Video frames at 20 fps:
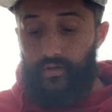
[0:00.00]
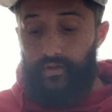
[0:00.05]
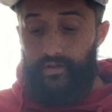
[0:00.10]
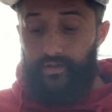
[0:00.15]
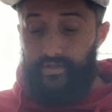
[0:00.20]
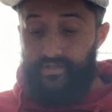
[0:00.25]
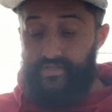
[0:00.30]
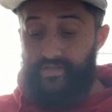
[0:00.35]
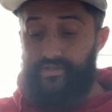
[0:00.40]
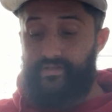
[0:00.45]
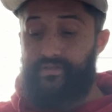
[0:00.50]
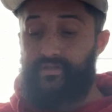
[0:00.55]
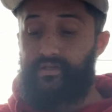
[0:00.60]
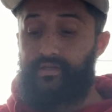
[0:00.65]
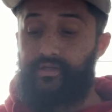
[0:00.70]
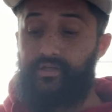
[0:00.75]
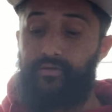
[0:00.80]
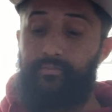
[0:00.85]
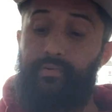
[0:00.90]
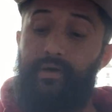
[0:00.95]
This is
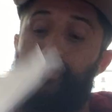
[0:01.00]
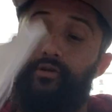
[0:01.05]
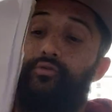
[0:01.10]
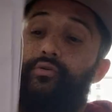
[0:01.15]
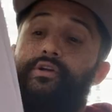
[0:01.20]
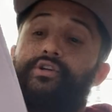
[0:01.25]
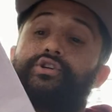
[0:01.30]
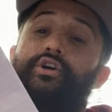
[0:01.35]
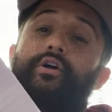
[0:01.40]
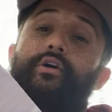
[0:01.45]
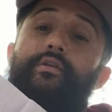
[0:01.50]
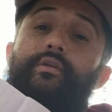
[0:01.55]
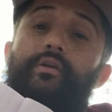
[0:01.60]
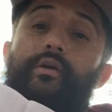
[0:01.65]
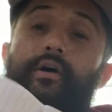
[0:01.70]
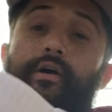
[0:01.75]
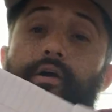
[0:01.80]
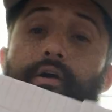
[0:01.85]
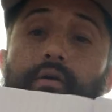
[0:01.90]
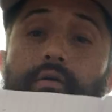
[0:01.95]
the pedigree chart that
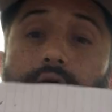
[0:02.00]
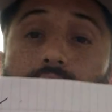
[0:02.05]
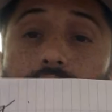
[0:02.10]
I